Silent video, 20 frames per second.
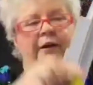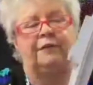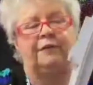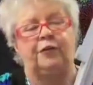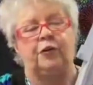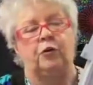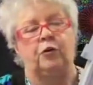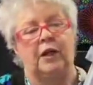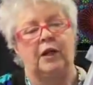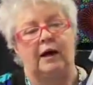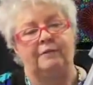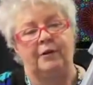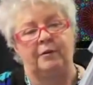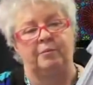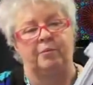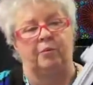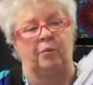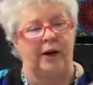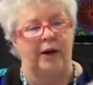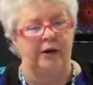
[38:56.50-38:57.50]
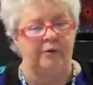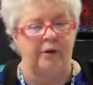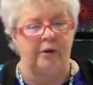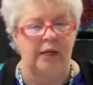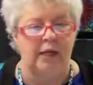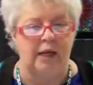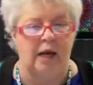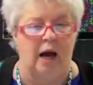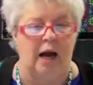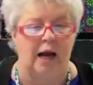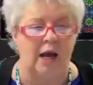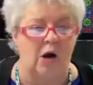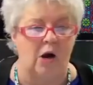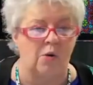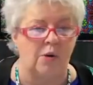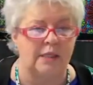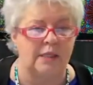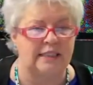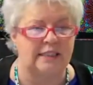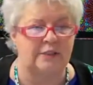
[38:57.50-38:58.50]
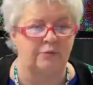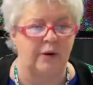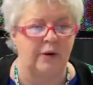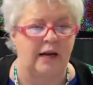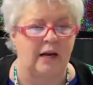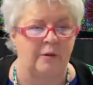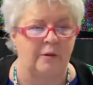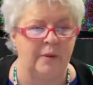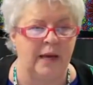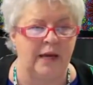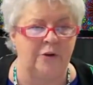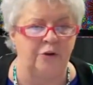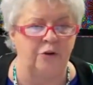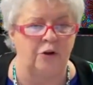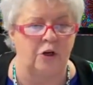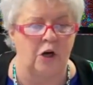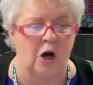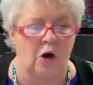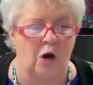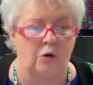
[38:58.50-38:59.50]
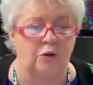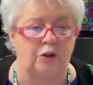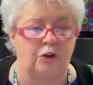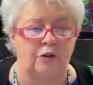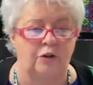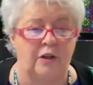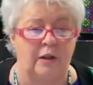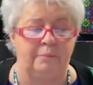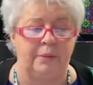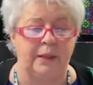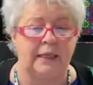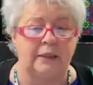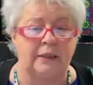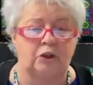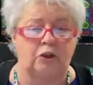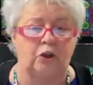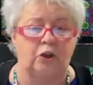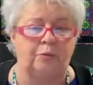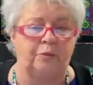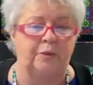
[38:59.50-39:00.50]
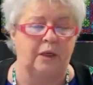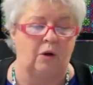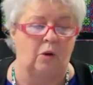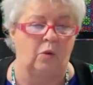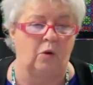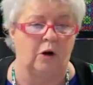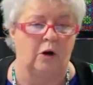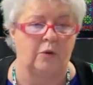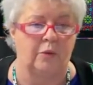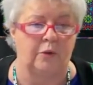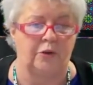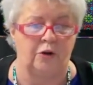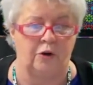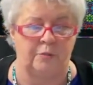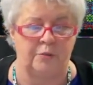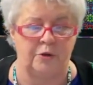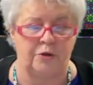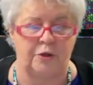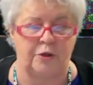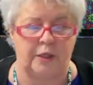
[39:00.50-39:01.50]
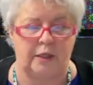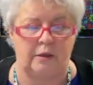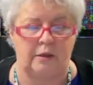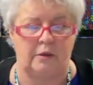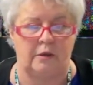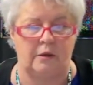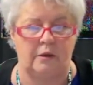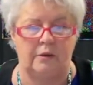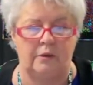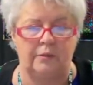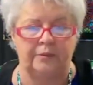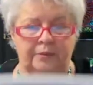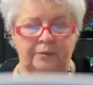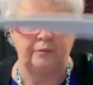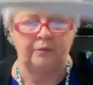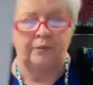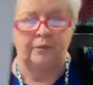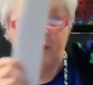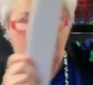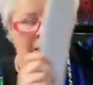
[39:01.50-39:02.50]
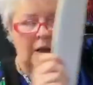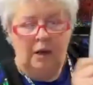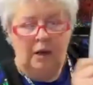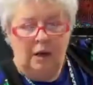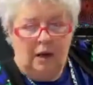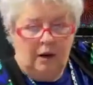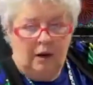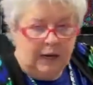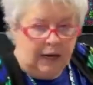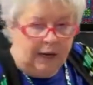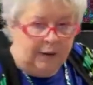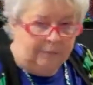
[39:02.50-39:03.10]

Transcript: you love embroidery, I always recommend you go to the biggest hoop that'll work with your machine. Okay,